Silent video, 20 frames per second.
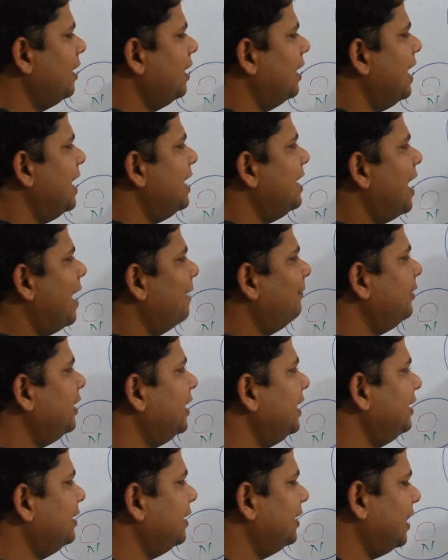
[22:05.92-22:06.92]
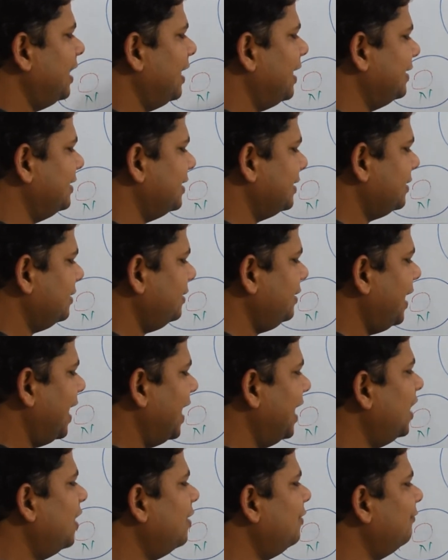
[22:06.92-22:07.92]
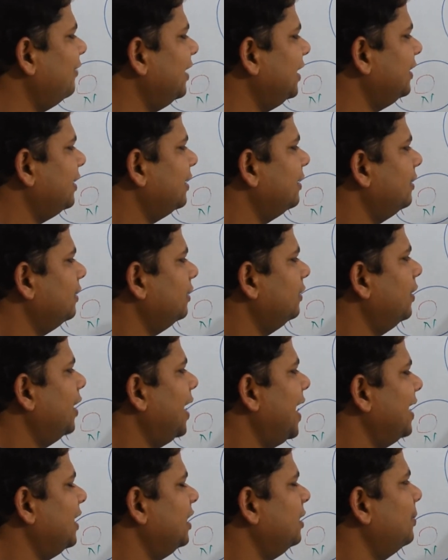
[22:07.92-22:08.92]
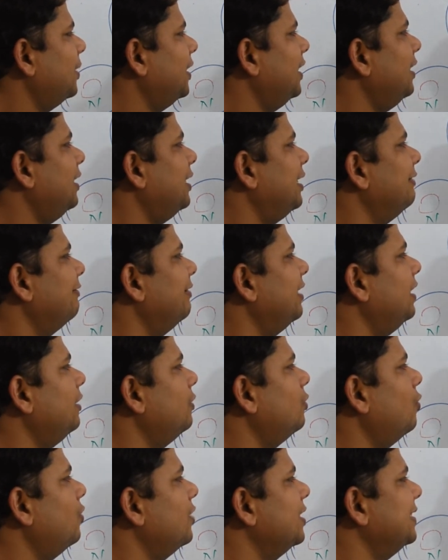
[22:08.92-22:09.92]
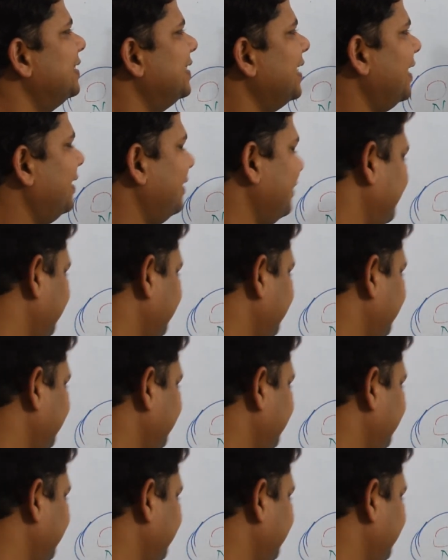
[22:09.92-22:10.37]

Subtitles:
and after internalization, along with the antibody, it will go inside.